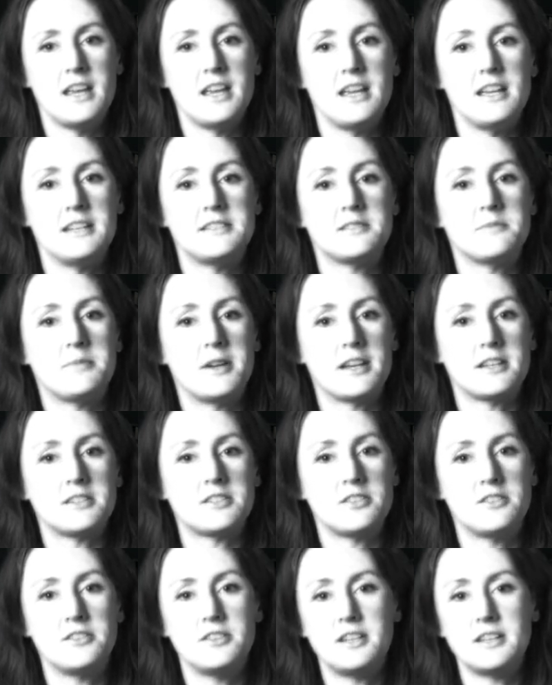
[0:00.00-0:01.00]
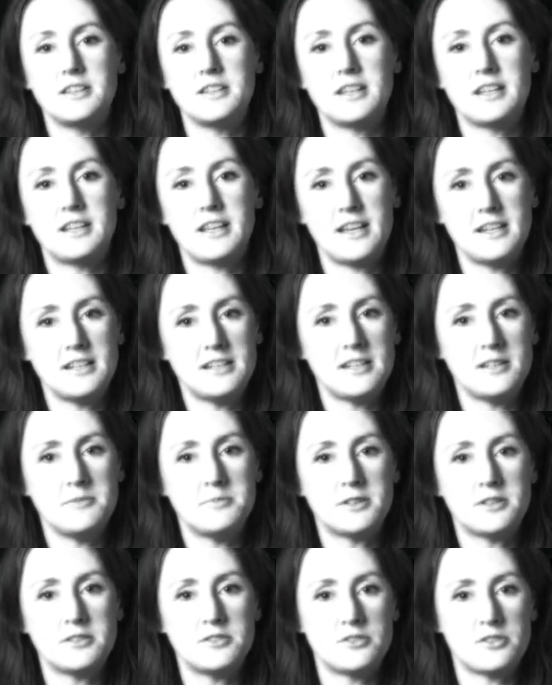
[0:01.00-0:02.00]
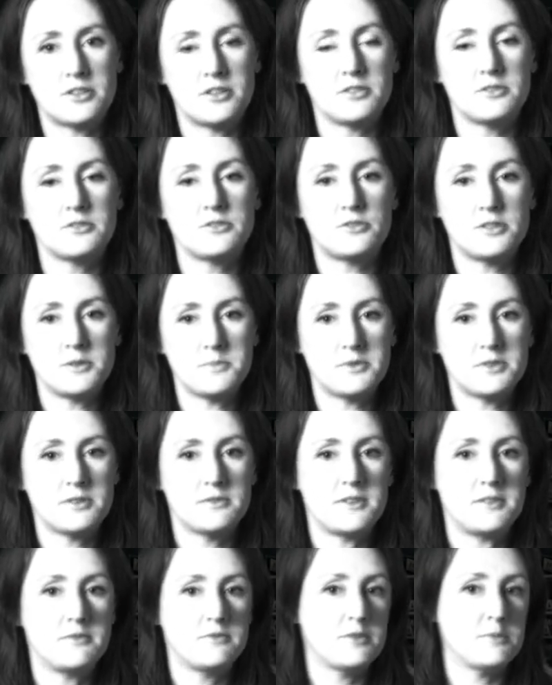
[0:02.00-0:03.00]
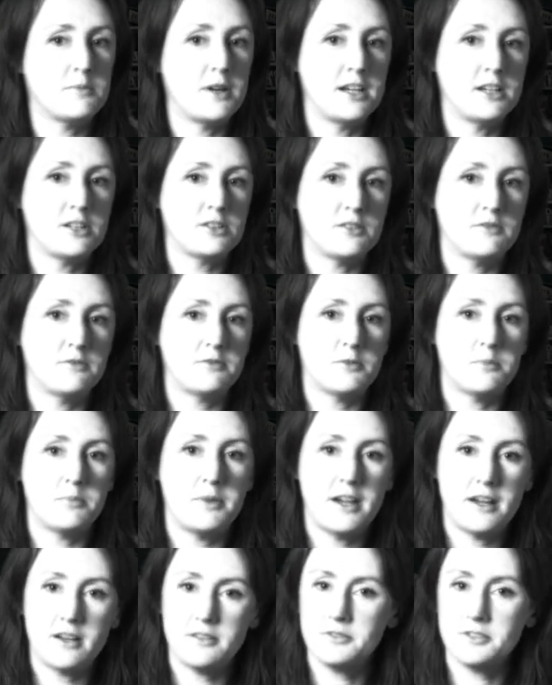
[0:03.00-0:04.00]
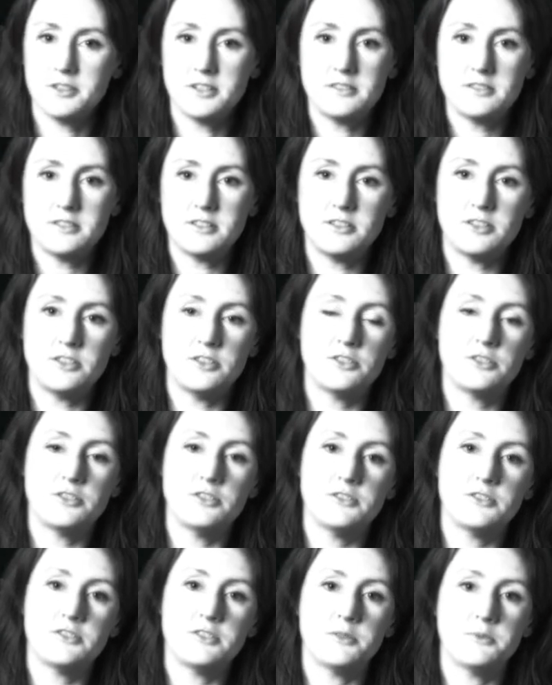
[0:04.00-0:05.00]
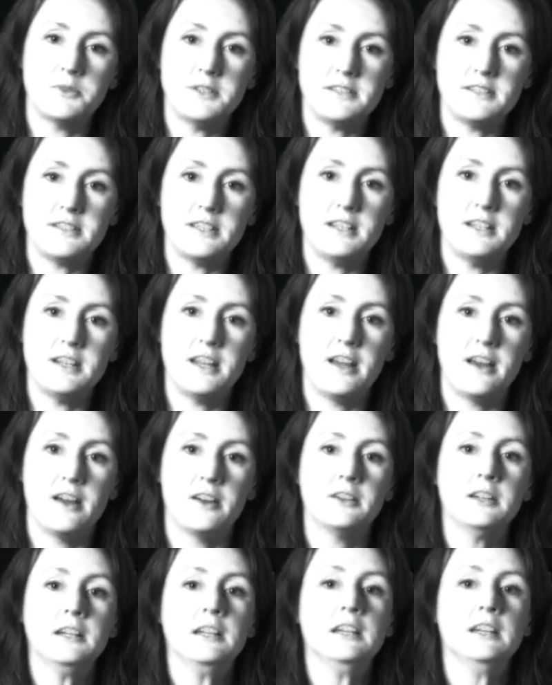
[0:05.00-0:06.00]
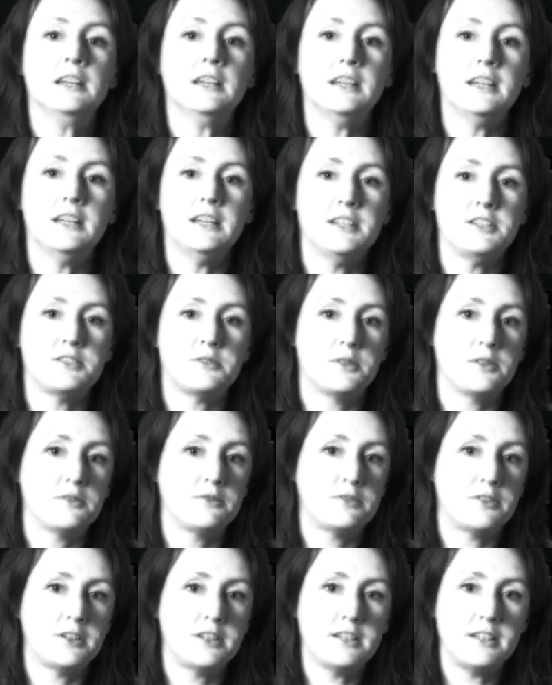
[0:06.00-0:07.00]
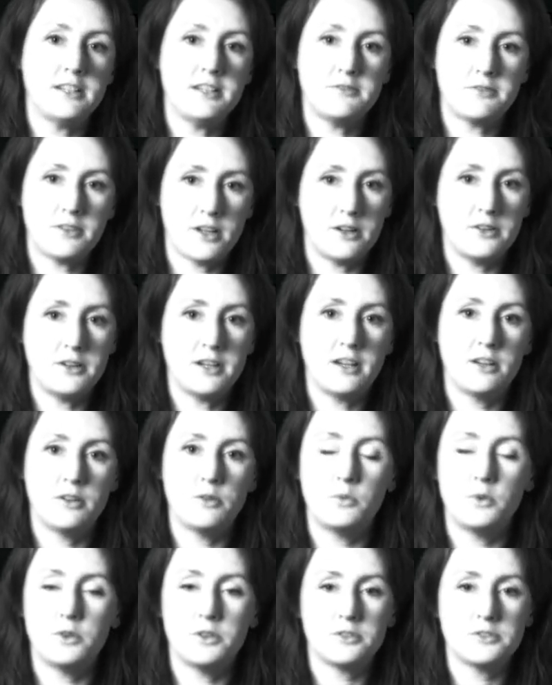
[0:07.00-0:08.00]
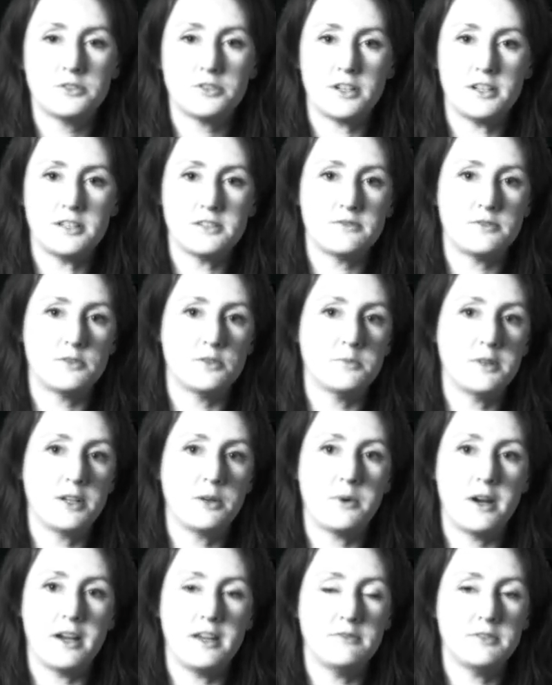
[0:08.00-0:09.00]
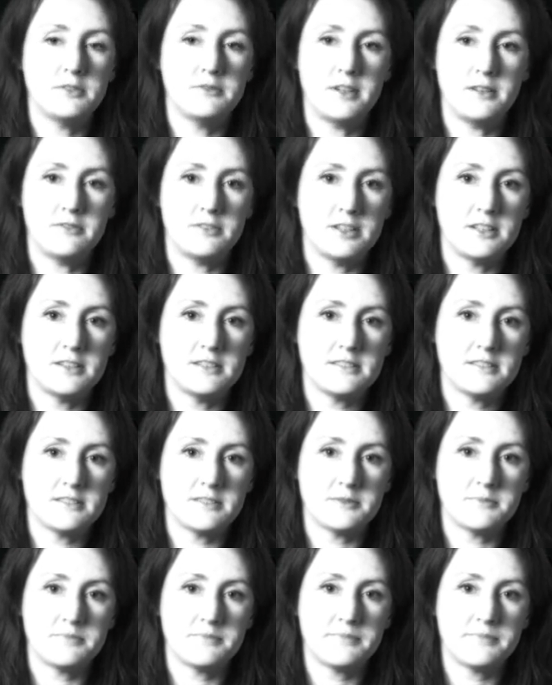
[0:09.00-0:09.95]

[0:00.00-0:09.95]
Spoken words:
It's about turning the gatekeeper-controlled drips of information from powerful institutions that we see now into a freely flowing, world-transforming wave of evidence.